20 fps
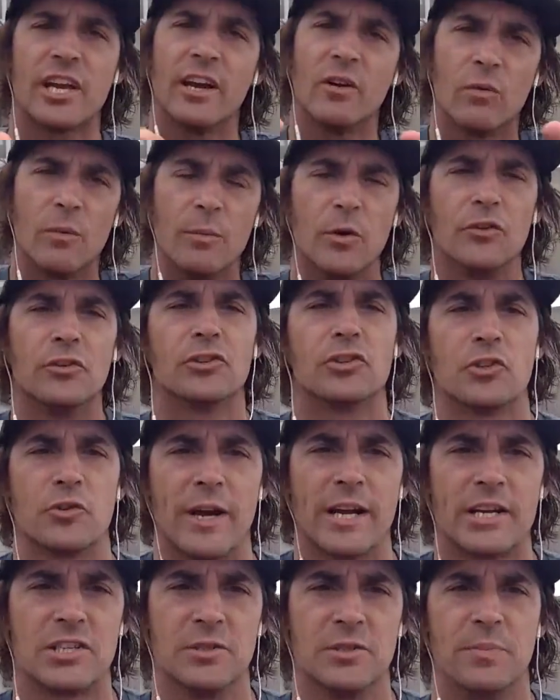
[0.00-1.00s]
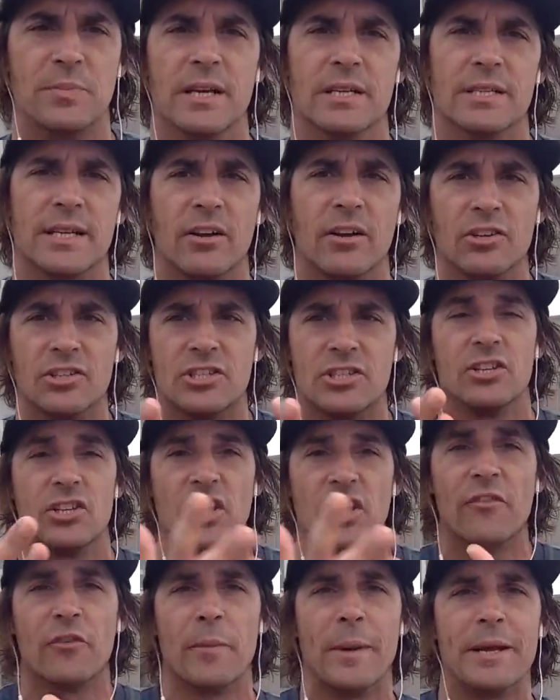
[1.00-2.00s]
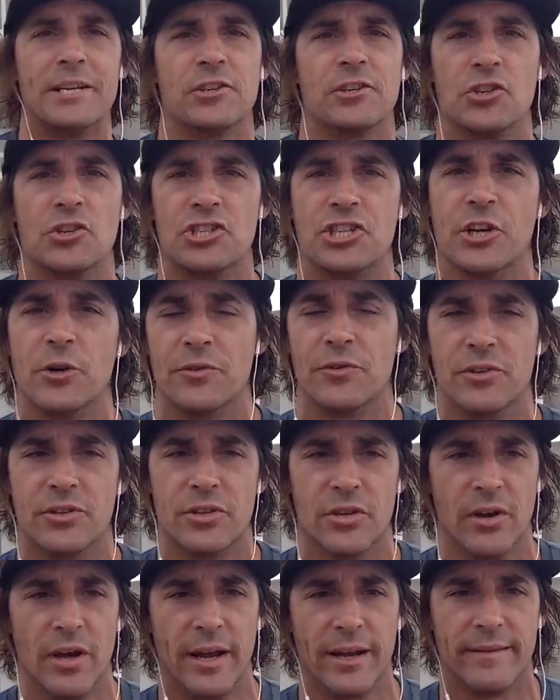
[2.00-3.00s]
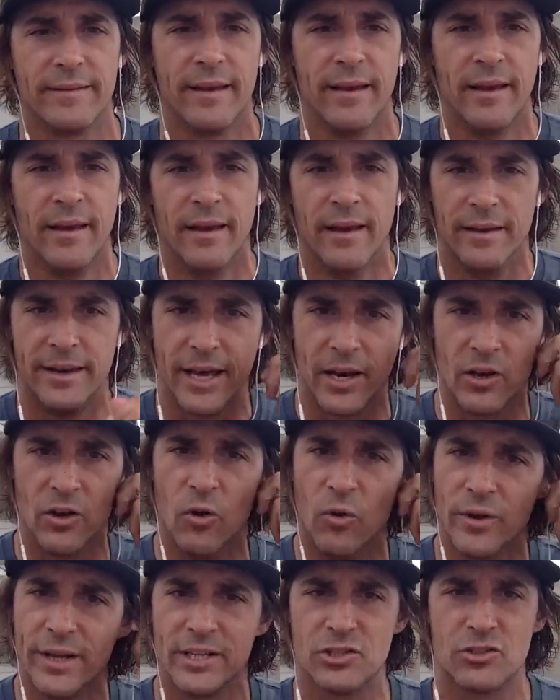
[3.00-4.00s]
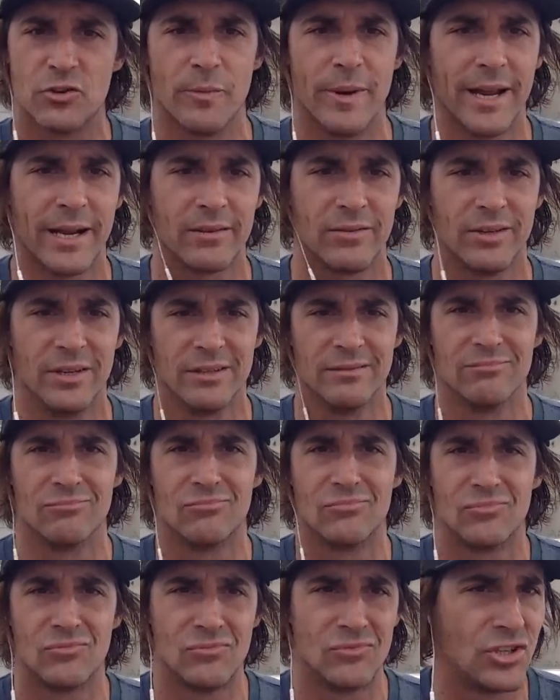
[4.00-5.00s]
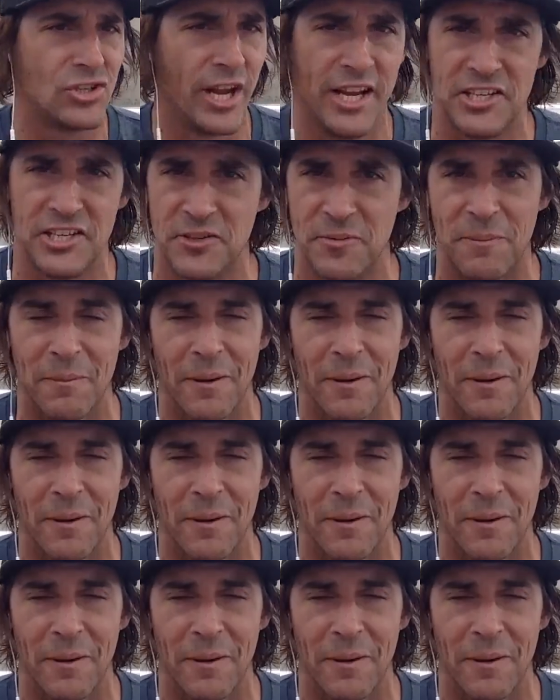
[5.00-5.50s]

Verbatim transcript: kind of remove the distractions because I'm going to the information I'm going to share with you tonight not only has dramatically changed